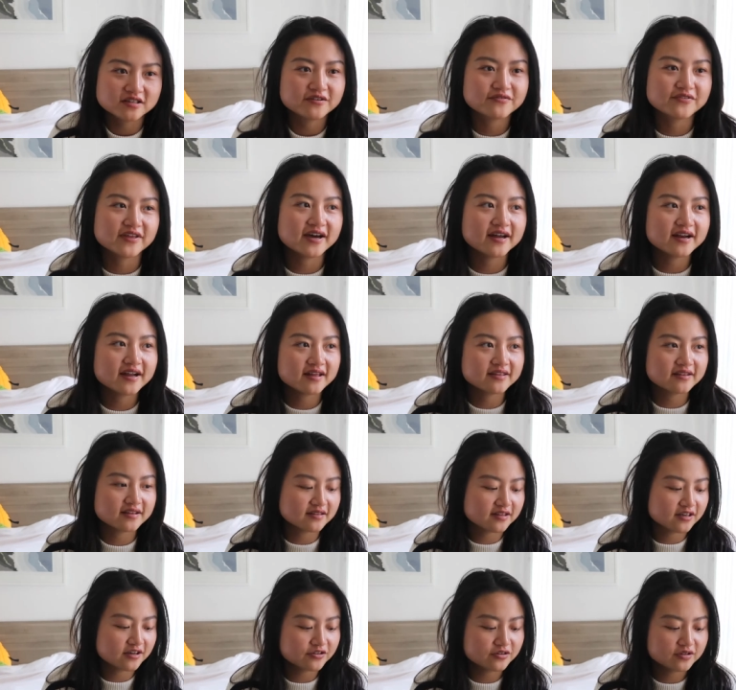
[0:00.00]
love that. And then
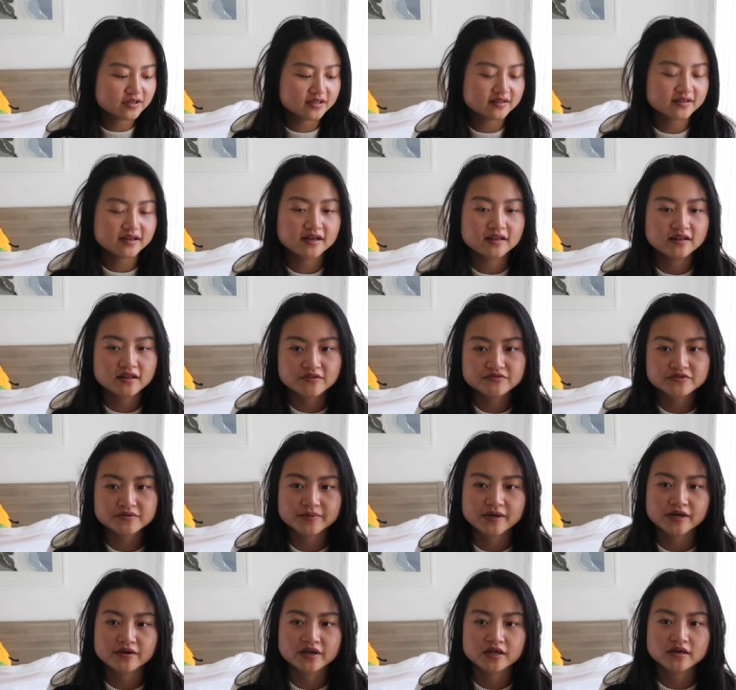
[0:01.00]
the other thing that I loved
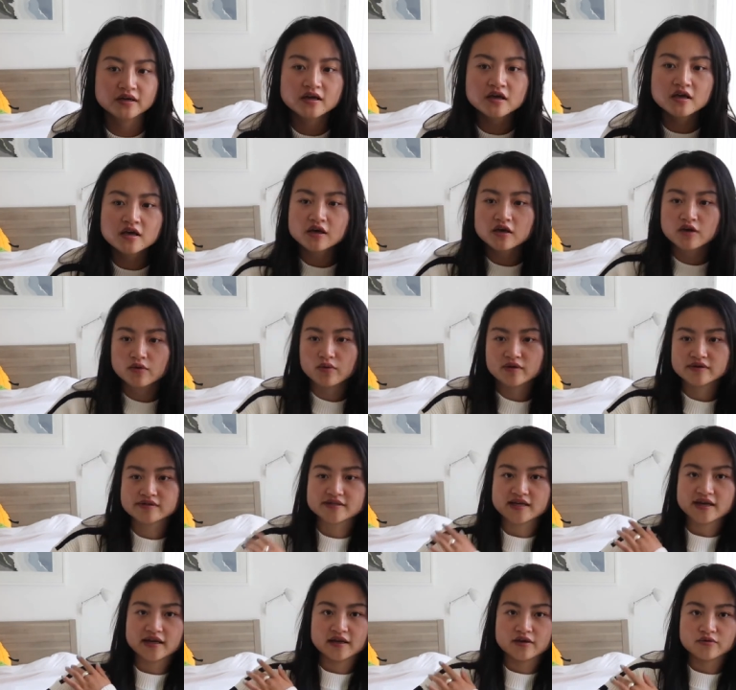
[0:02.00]
about it was
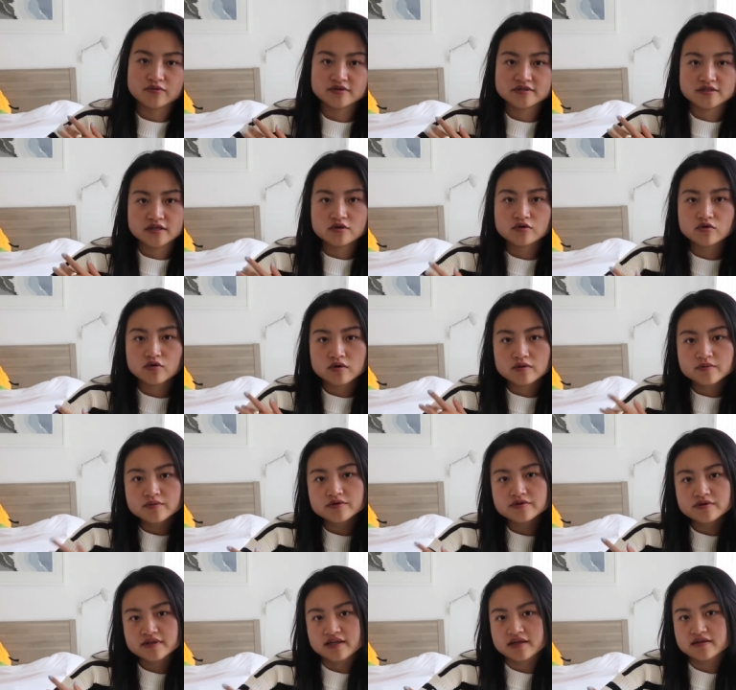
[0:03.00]
that it was a
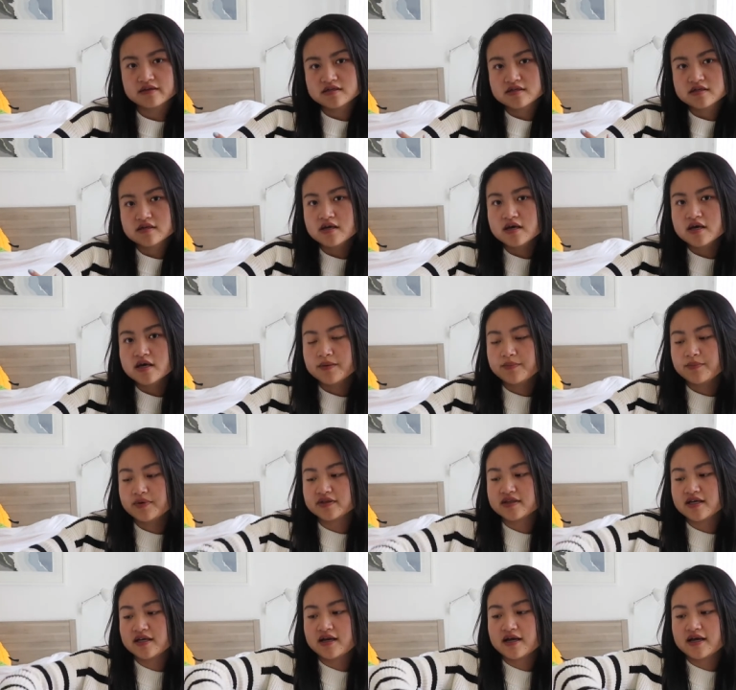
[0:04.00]
normal knit,
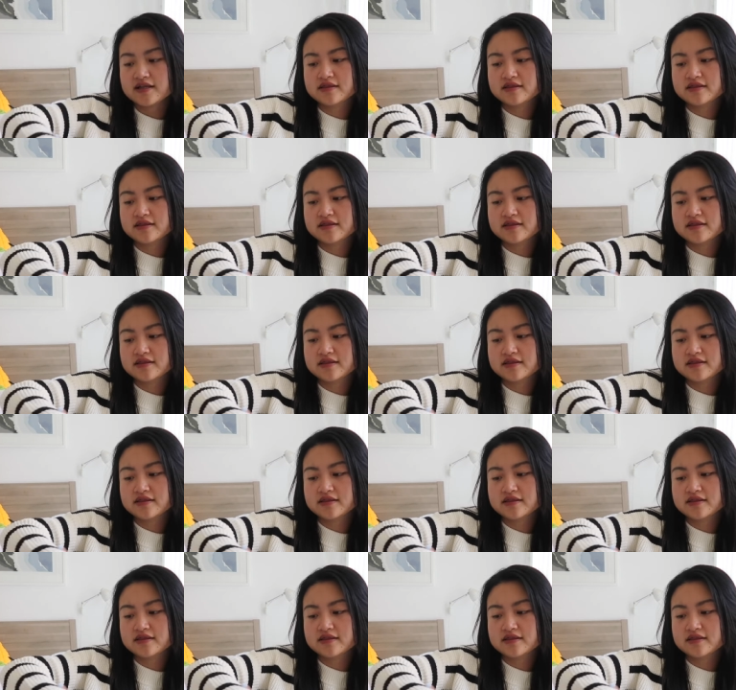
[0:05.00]
but then